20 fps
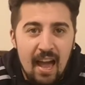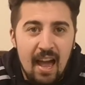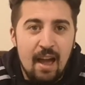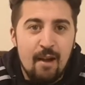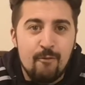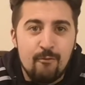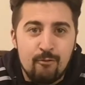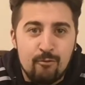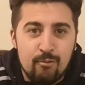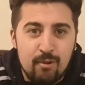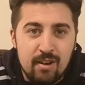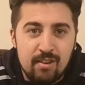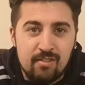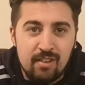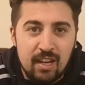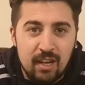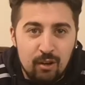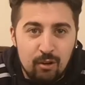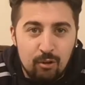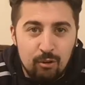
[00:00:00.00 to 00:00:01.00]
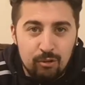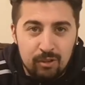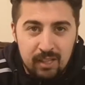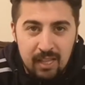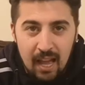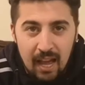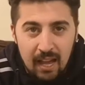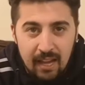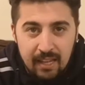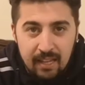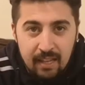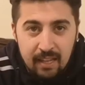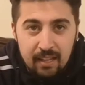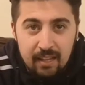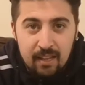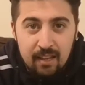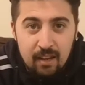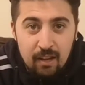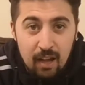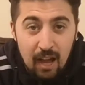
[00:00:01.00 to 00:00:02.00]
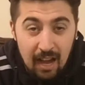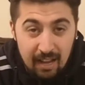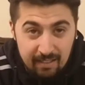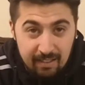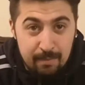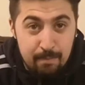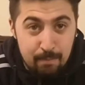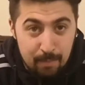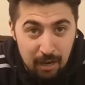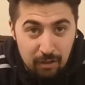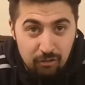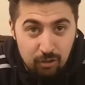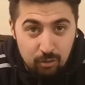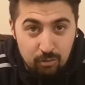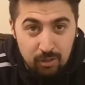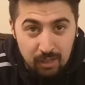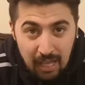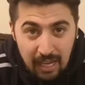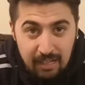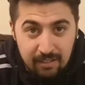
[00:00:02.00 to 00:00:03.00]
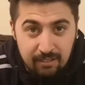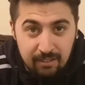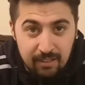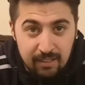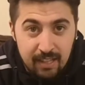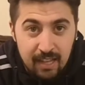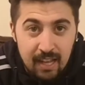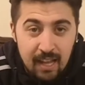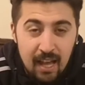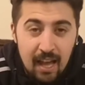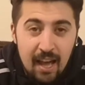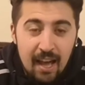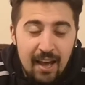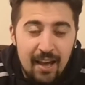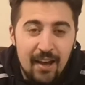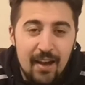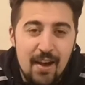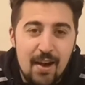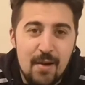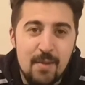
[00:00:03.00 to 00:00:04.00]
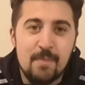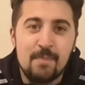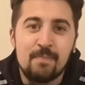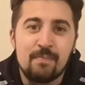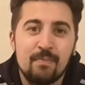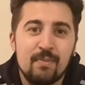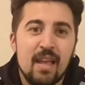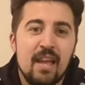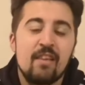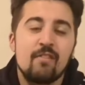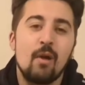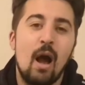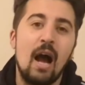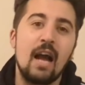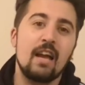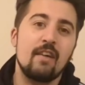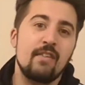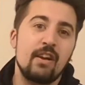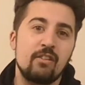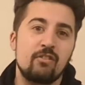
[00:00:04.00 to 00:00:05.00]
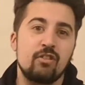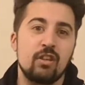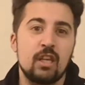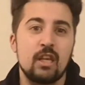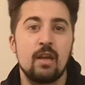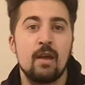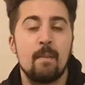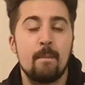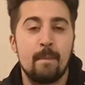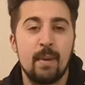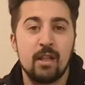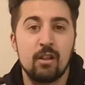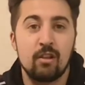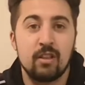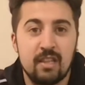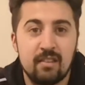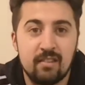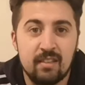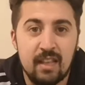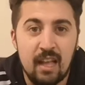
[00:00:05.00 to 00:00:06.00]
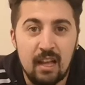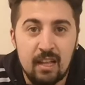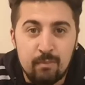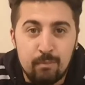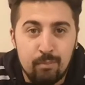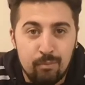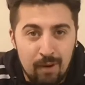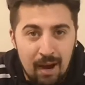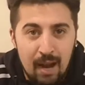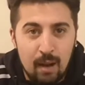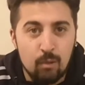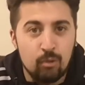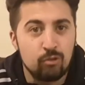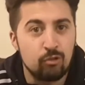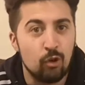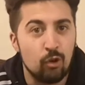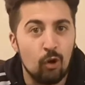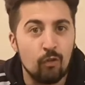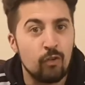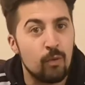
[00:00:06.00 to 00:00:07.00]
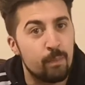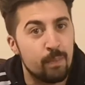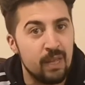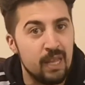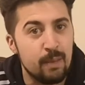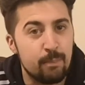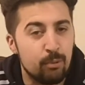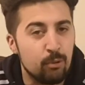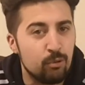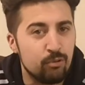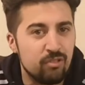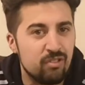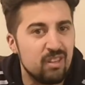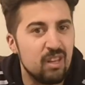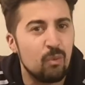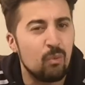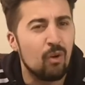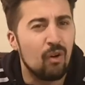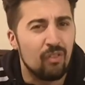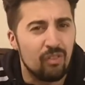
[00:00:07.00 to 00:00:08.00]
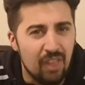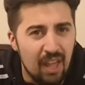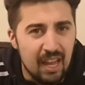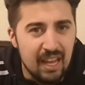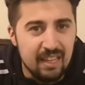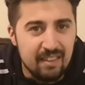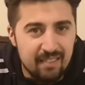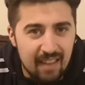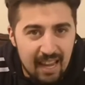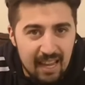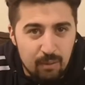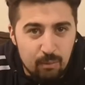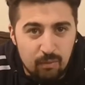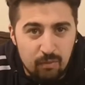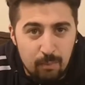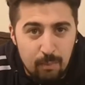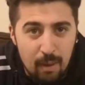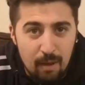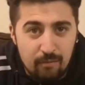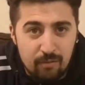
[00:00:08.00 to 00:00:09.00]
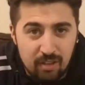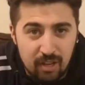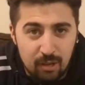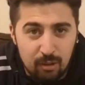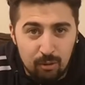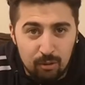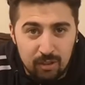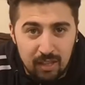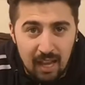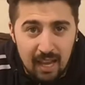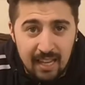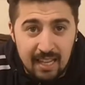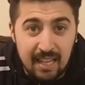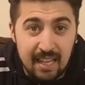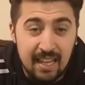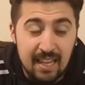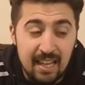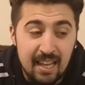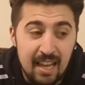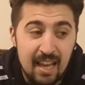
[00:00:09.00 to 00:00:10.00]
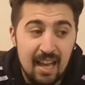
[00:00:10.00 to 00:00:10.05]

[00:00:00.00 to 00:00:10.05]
every single day, as in magic related? Um, so I have actually been on the internet and browsed at other people to see what they take with them every single day.